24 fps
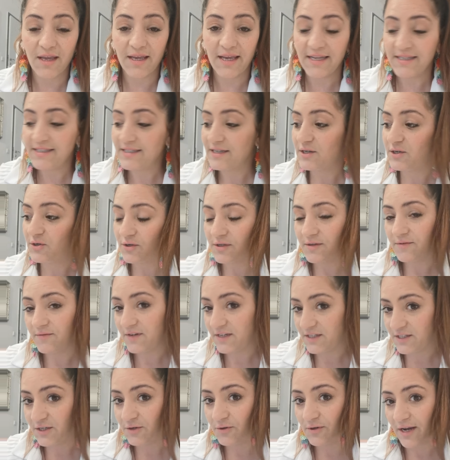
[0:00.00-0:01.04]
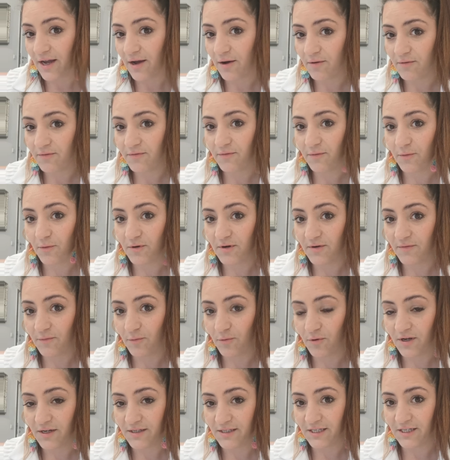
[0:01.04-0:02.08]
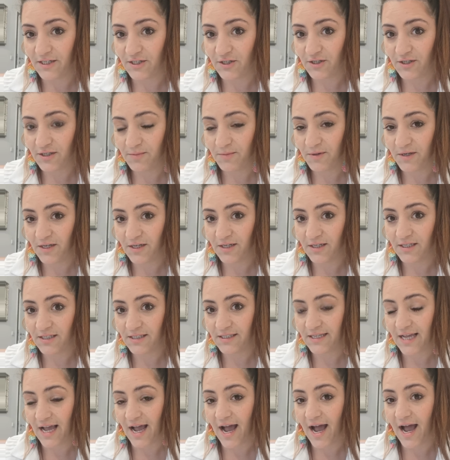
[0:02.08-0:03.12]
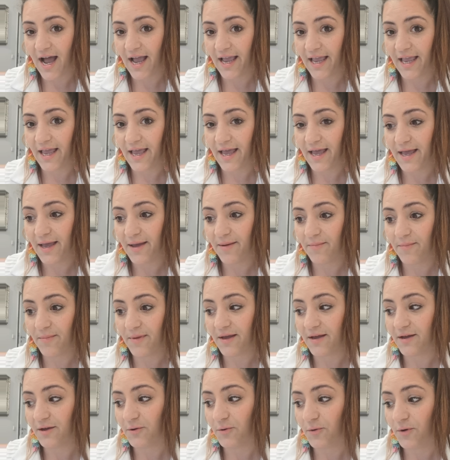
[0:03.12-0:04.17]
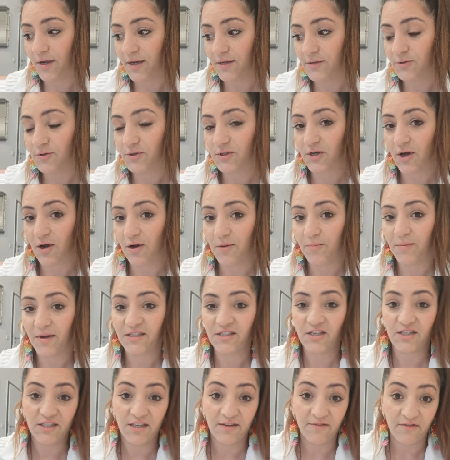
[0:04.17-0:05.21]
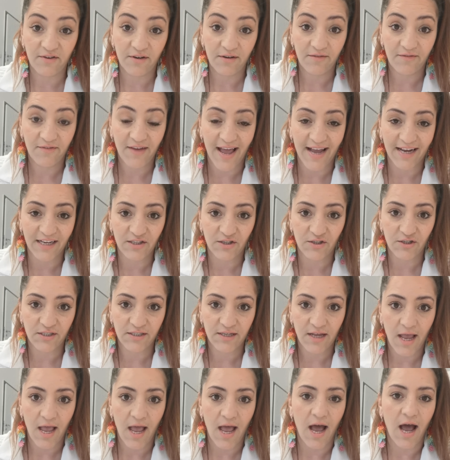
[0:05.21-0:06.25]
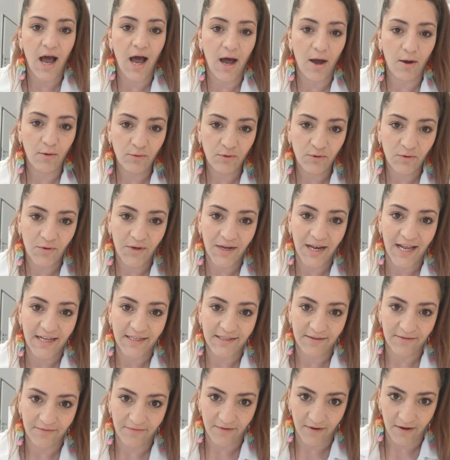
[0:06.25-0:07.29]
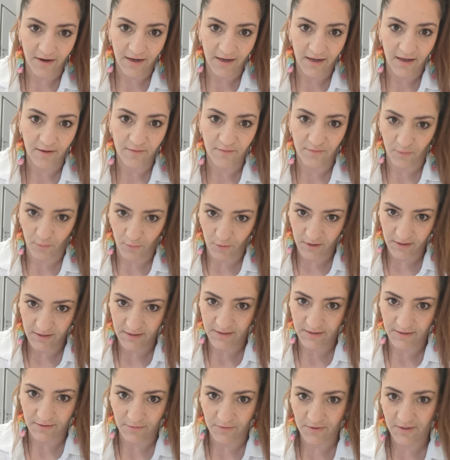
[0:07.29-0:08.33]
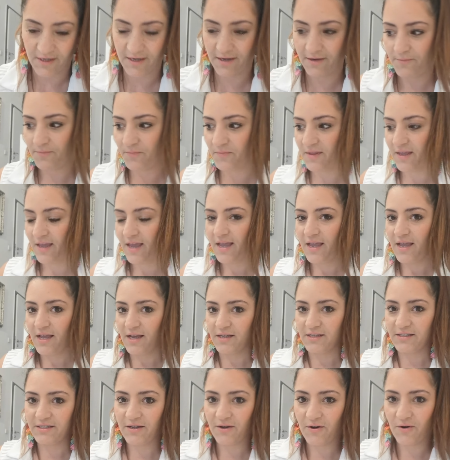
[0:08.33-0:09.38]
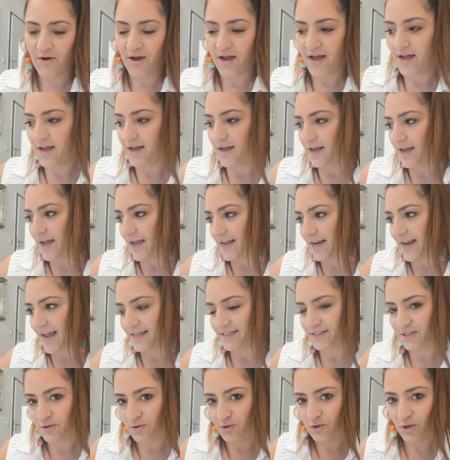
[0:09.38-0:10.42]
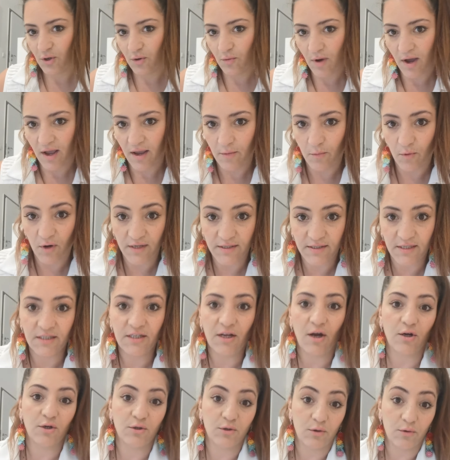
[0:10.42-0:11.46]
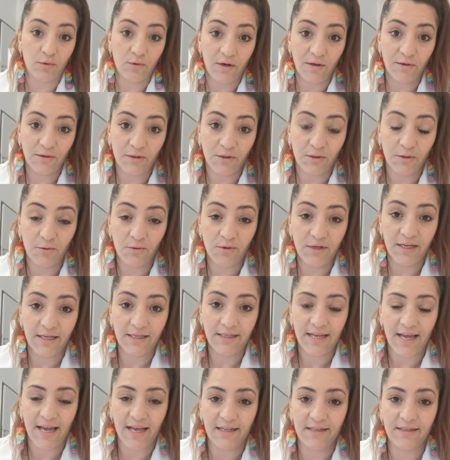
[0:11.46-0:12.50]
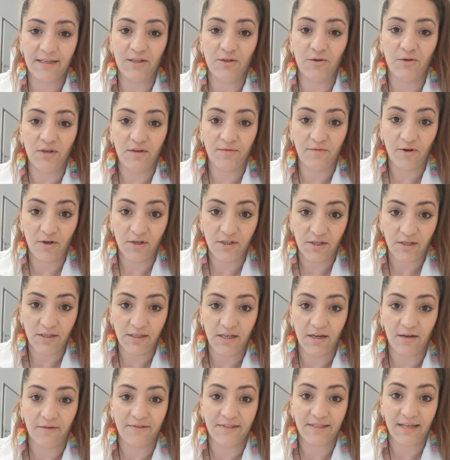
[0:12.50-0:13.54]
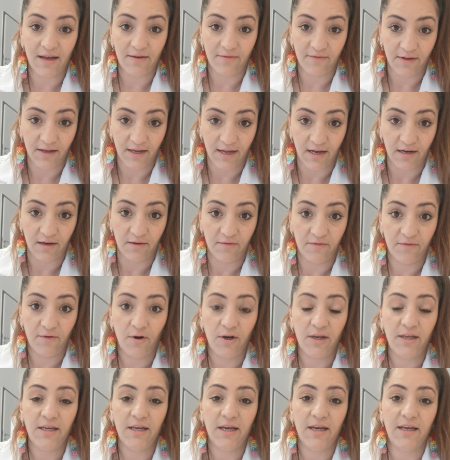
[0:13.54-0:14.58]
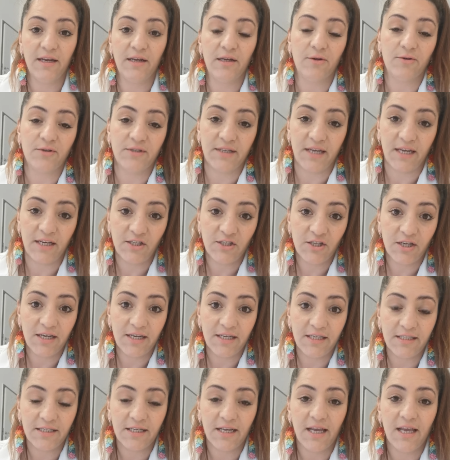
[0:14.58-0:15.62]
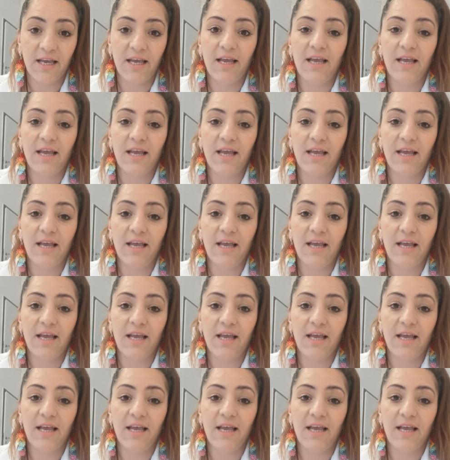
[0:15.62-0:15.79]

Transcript: it's a good video now for the vocal teachers because I am going to talk about the different factors how to classify a voice. Okay, so and as you know, I was a doctoral student at the University of Southern California in Los Angeles.